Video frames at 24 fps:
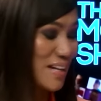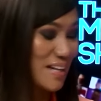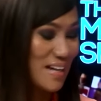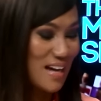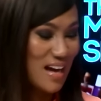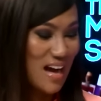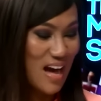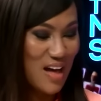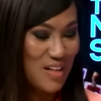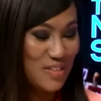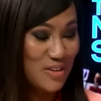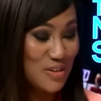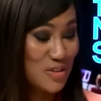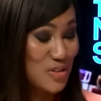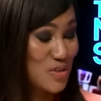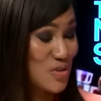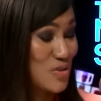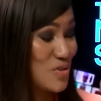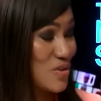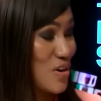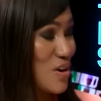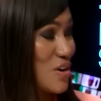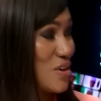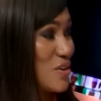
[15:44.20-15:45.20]
are the
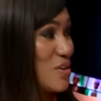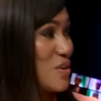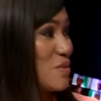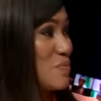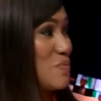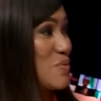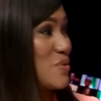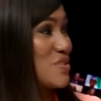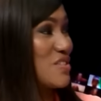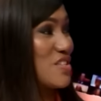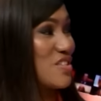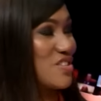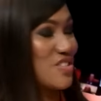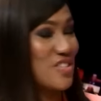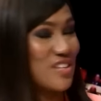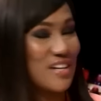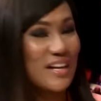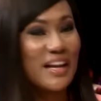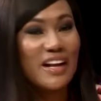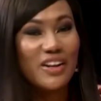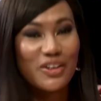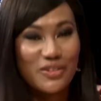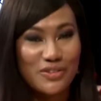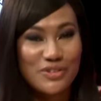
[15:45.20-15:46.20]
strong opposition.
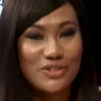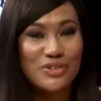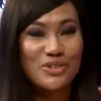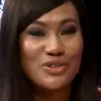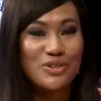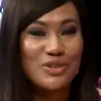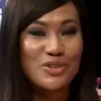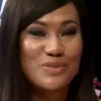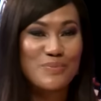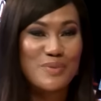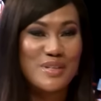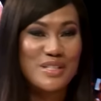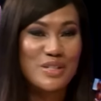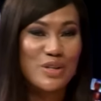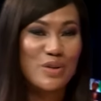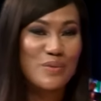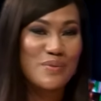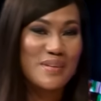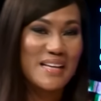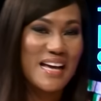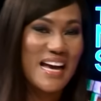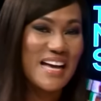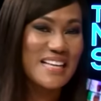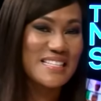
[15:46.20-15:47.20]
Yeah. you know, Peter
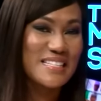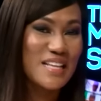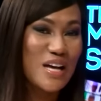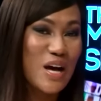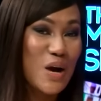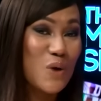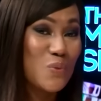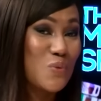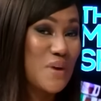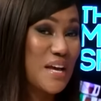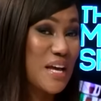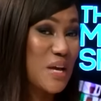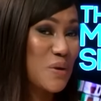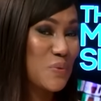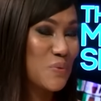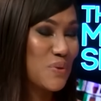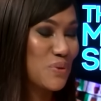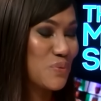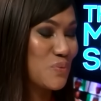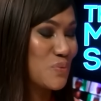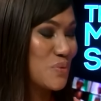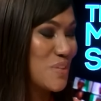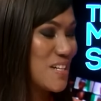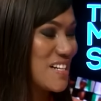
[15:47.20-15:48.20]
Obi has a way
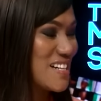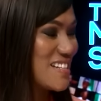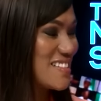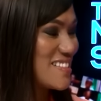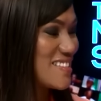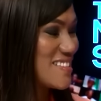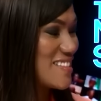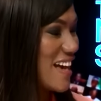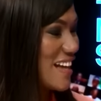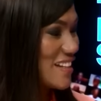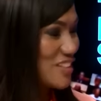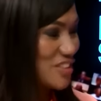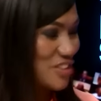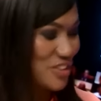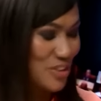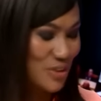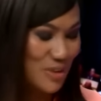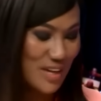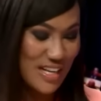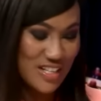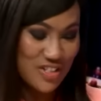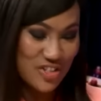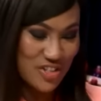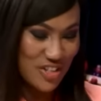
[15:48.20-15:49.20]
with words, and you know,
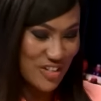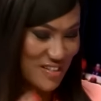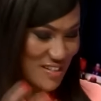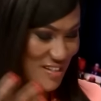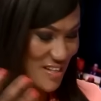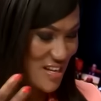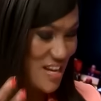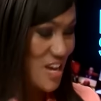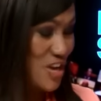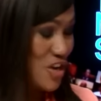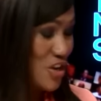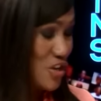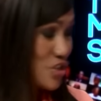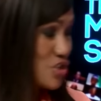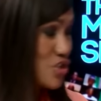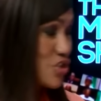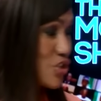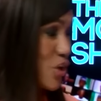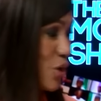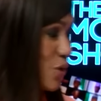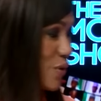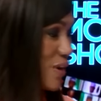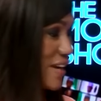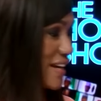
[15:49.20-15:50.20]
it's just
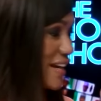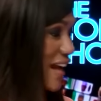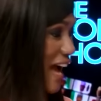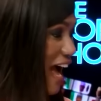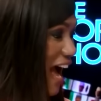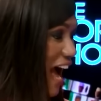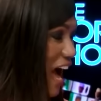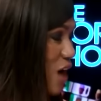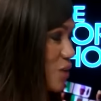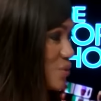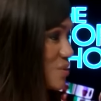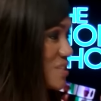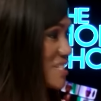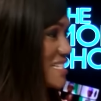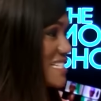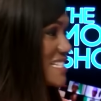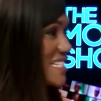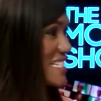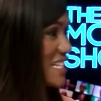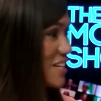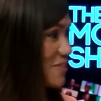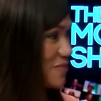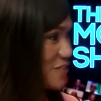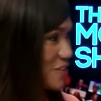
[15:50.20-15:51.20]
showing how
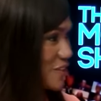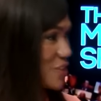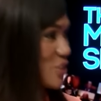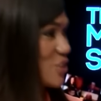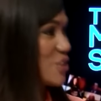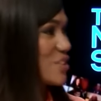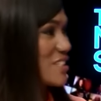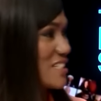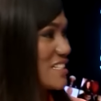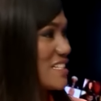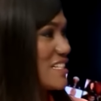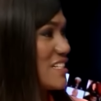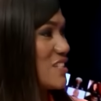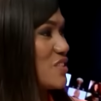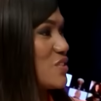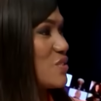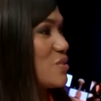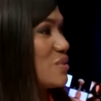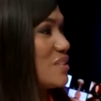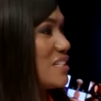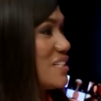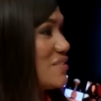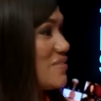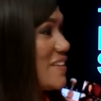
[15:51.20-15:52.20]
difficult it is
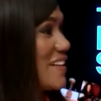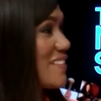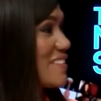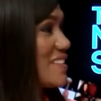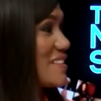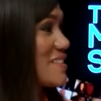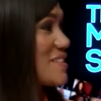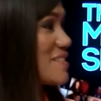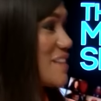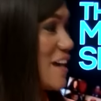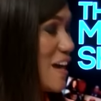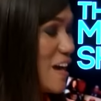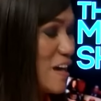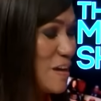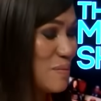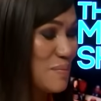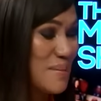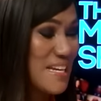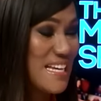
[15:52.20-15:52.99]
to live at this time